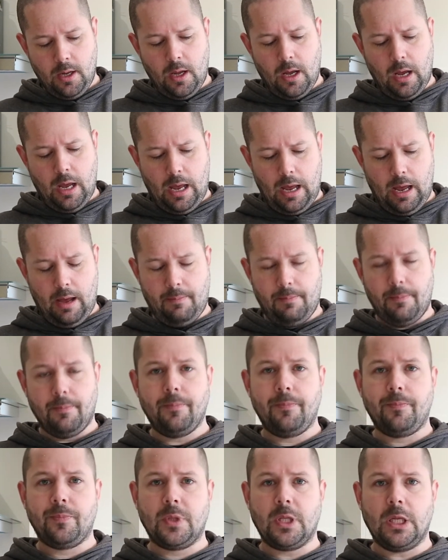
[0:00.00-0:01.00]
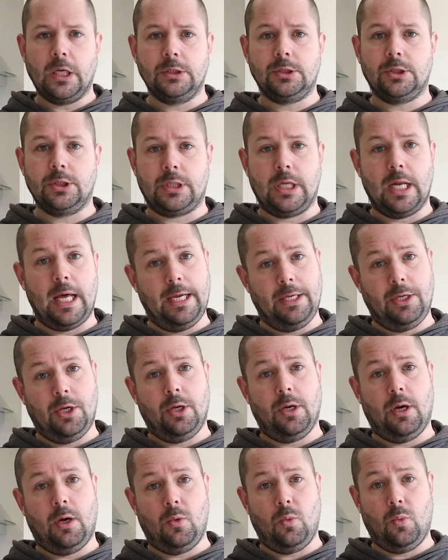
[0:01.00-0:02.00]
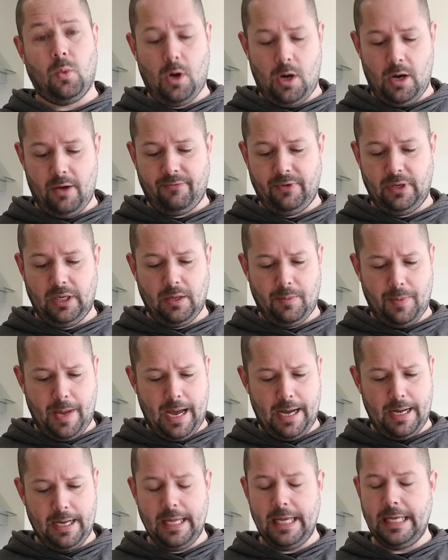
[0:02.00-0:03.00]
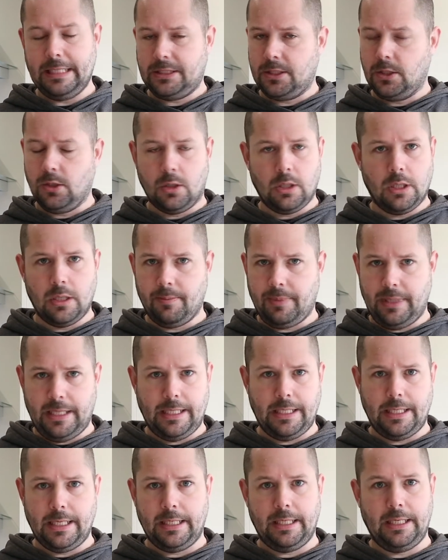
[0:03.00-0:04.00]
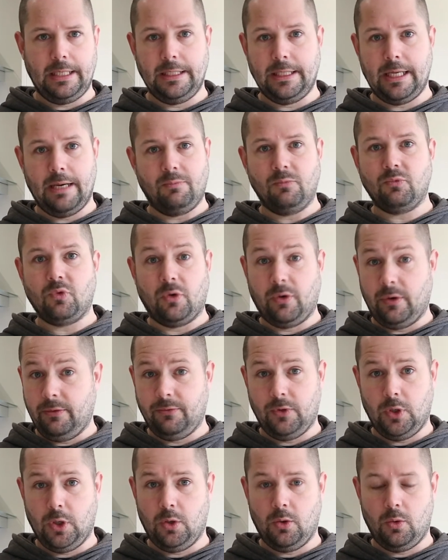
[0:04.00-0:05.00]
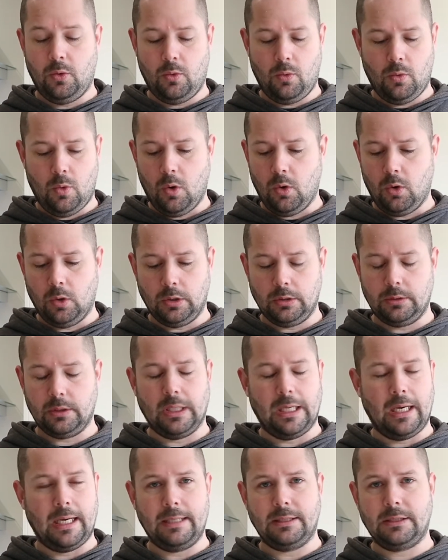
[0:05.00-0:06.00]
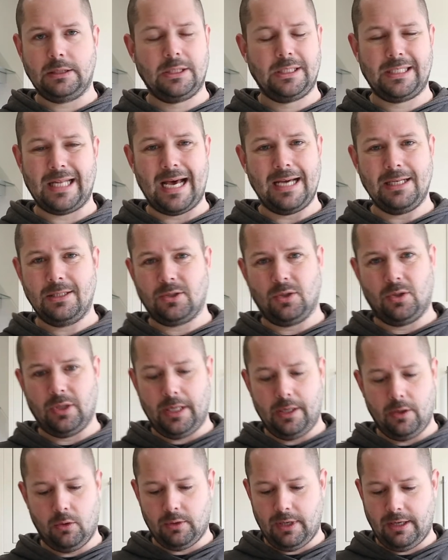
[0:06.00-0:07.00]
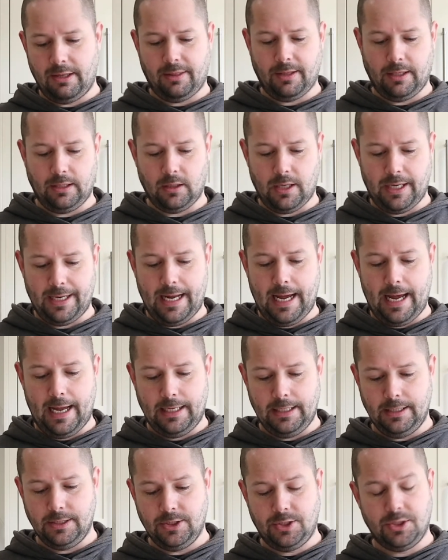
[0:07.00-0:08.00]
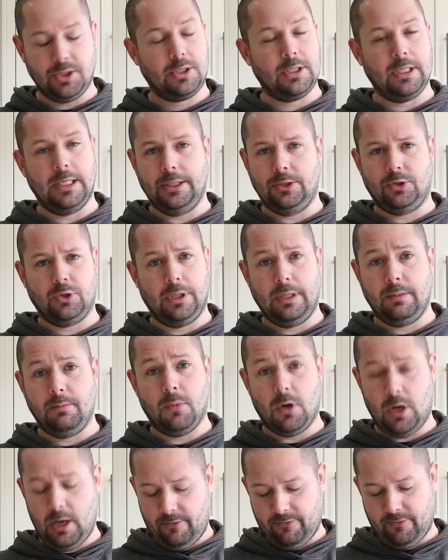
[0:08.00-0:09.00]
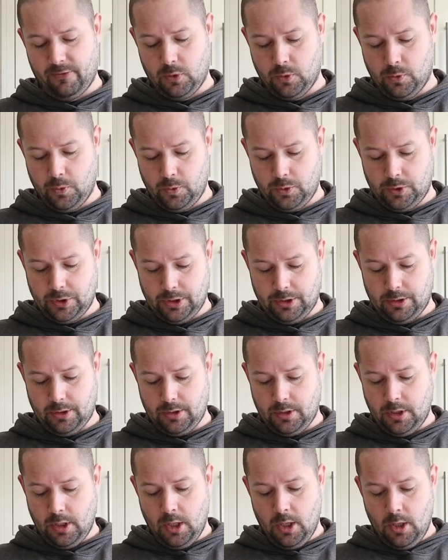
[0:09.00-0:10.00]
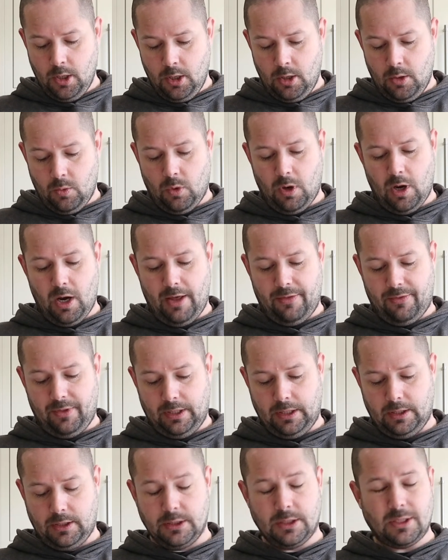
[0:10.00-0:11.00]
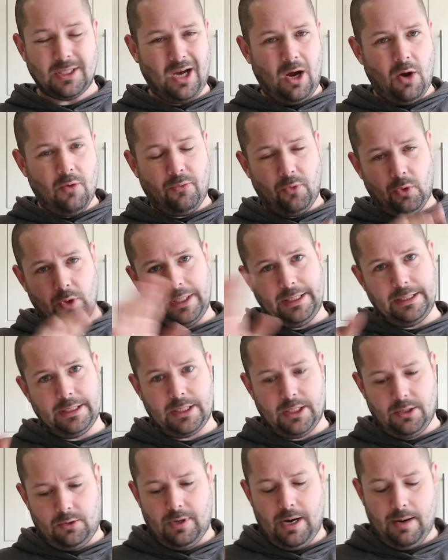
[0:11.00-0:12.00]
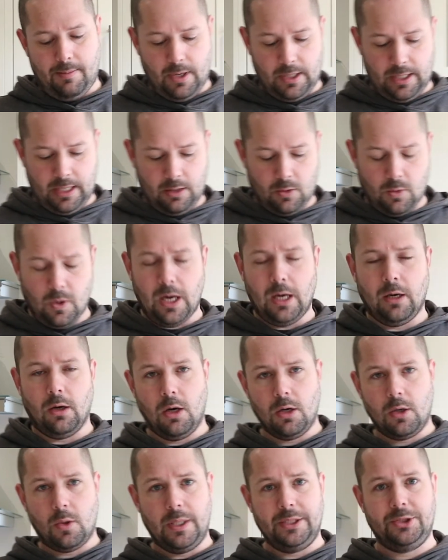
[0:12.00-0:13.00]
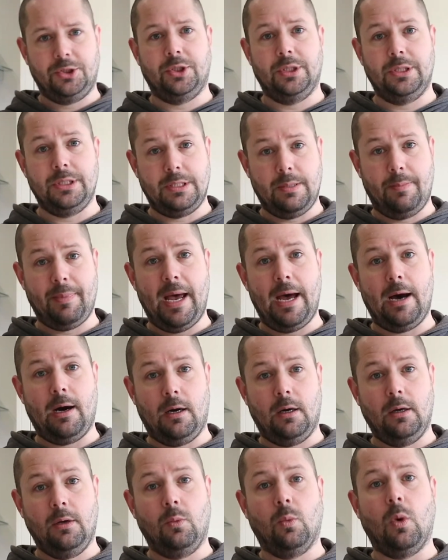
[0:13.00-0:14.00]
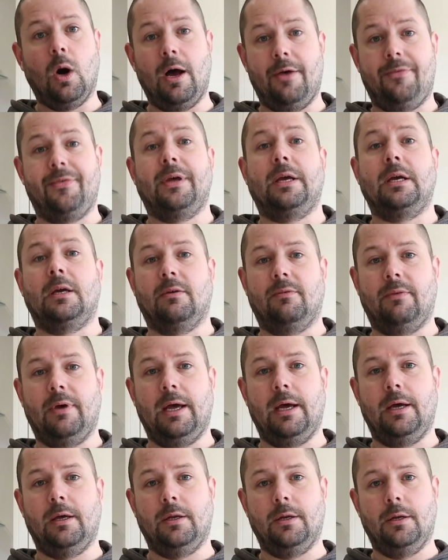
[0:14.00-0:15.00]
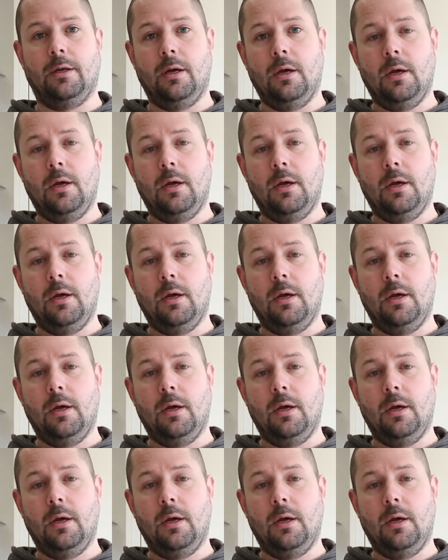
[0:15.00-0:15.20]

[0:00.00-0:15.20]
And just letting you know what I think about it. It's not going to be an in-depth review or like stats on it or anything like that. It's just literally my thoughts and what I think, because over on Instagram I get quite a lot of questions about what I think of it, and